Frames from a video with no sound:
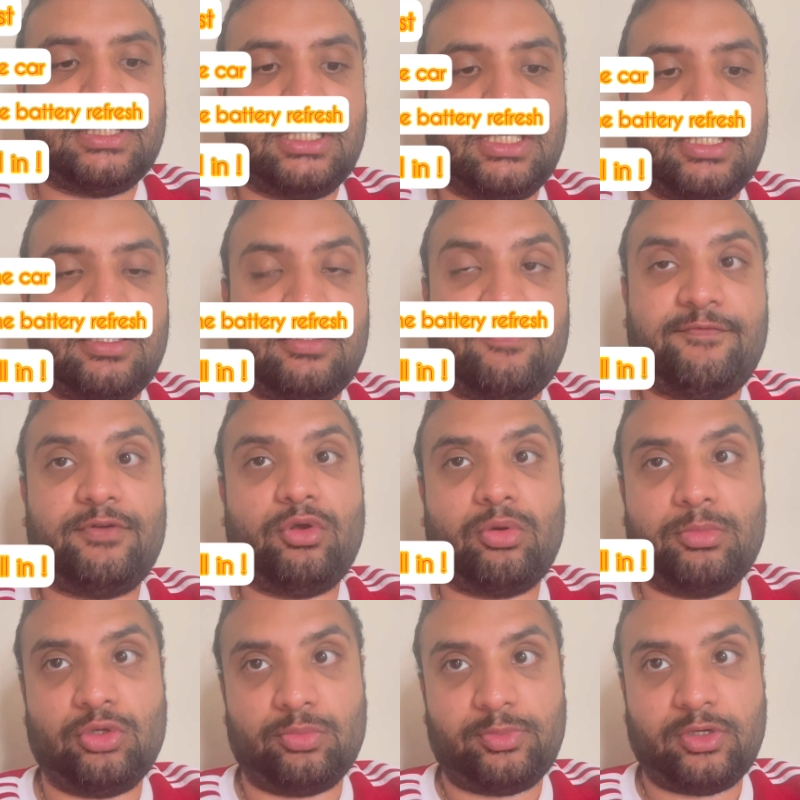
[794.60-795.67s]
a
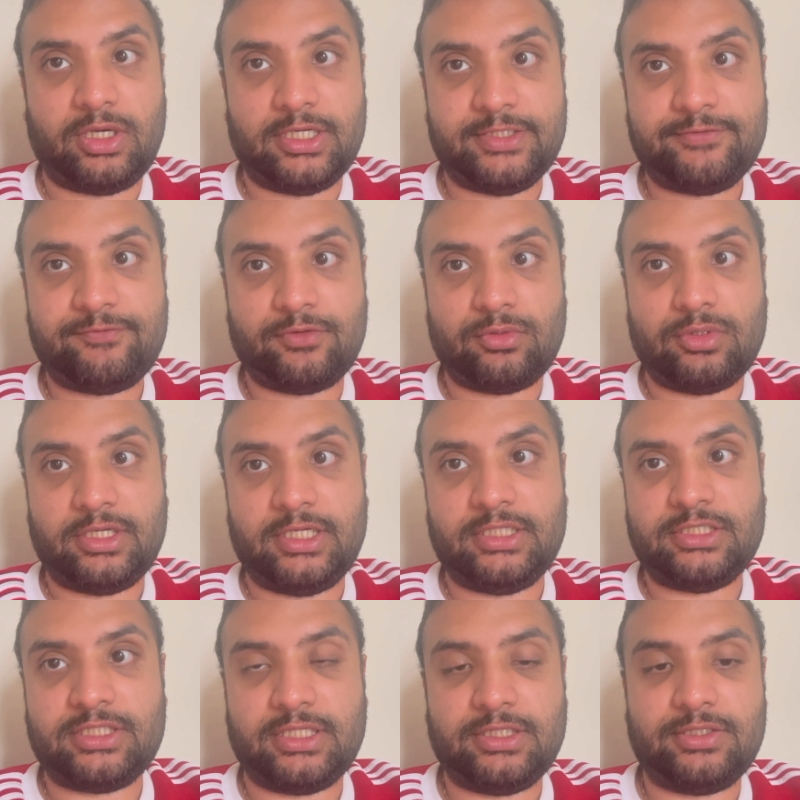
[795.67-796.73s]
phenomenal price for a
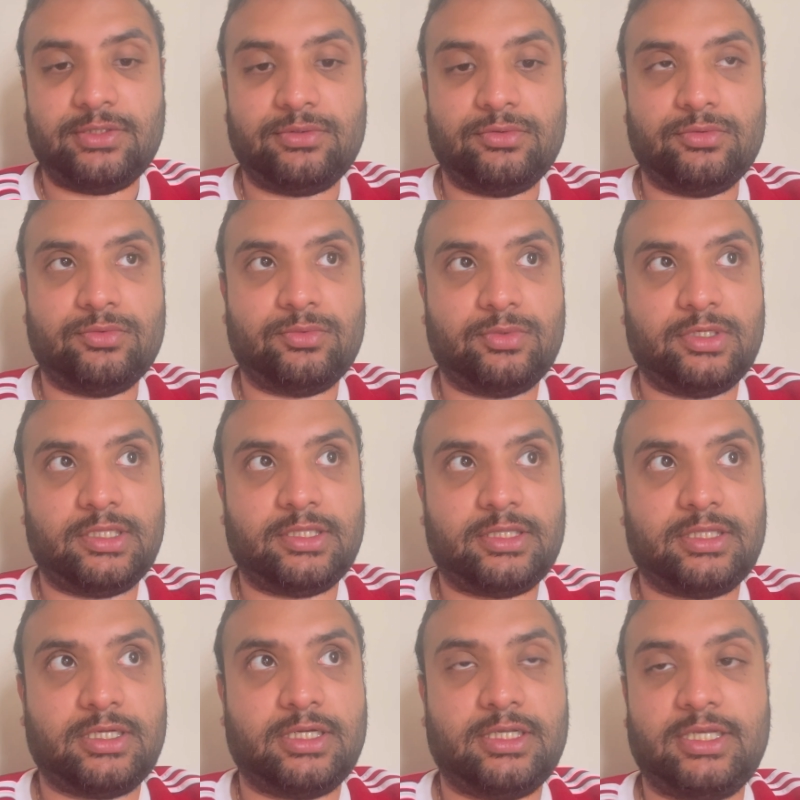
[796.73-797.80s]
Gen 2 with
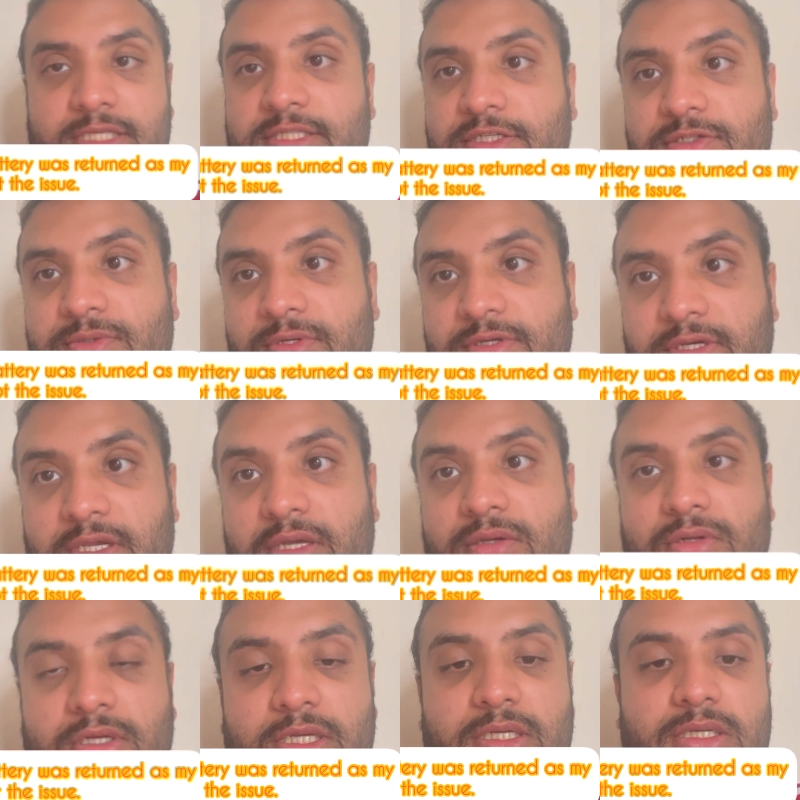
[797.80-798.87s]
less than 200k
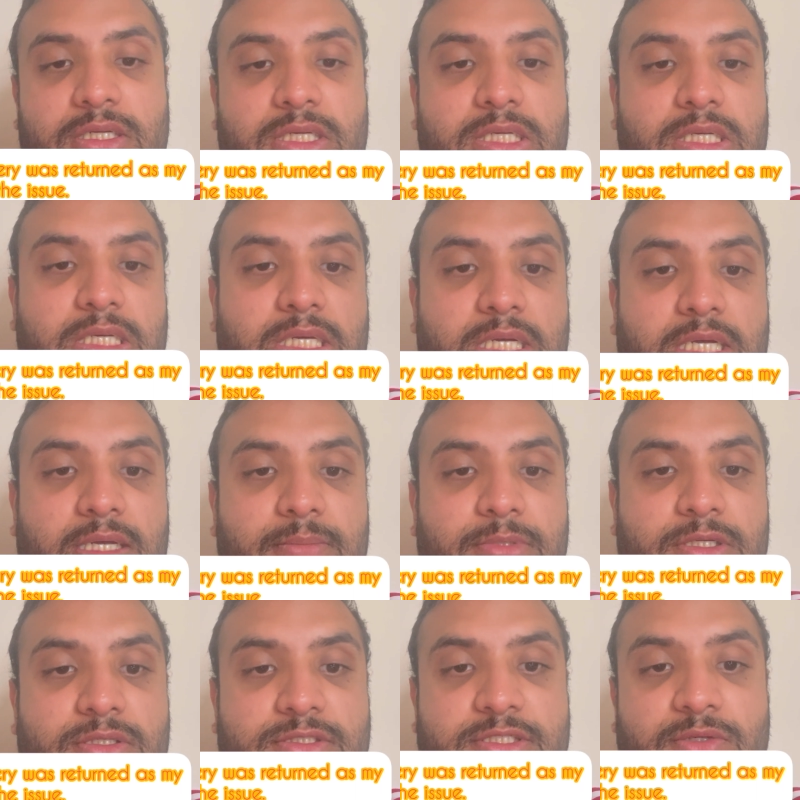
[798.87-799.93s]
on it,
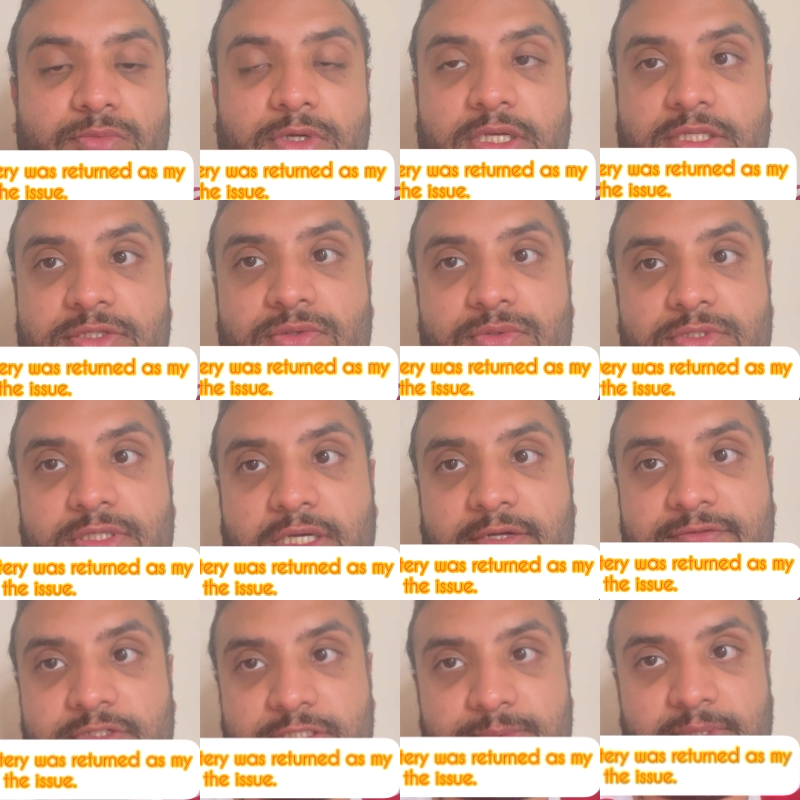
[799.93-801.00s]
because they're really sought
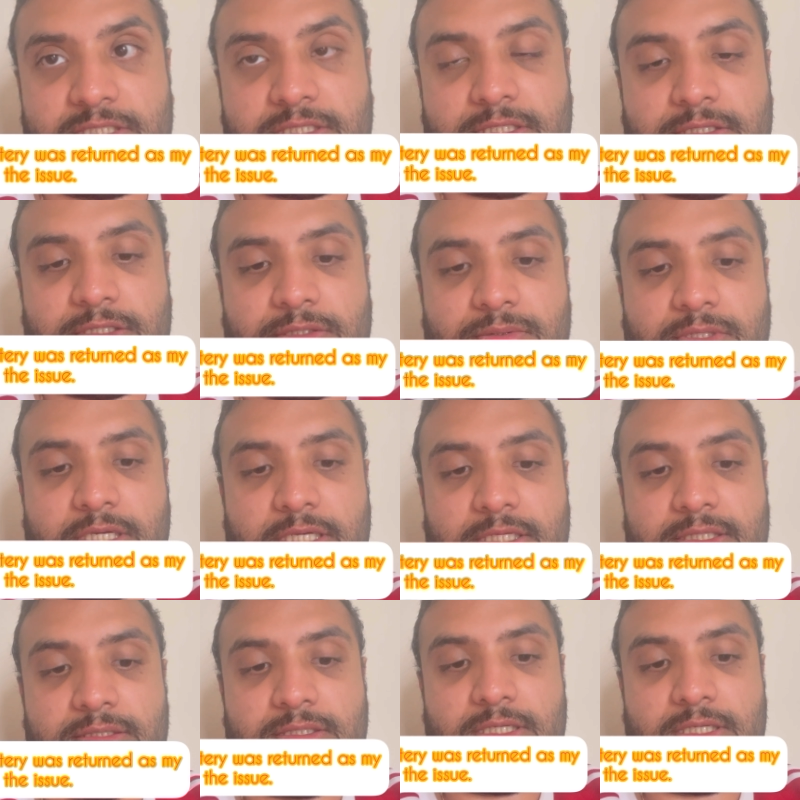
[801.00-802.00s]
after, especially in the UK.